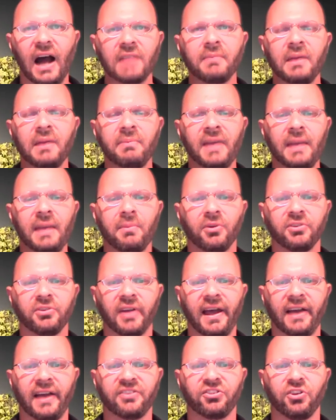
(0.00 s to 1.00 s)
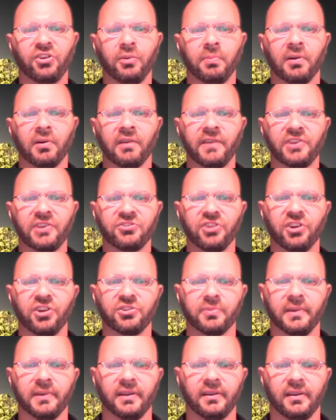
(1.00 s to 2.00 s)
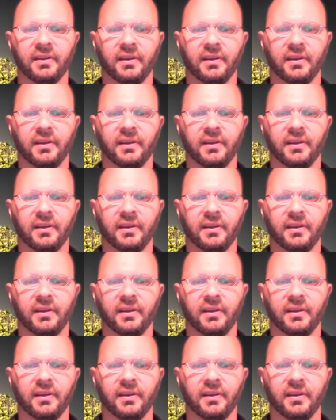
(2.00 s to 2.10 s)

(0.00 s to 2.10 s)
may be able to execute perfect judgment,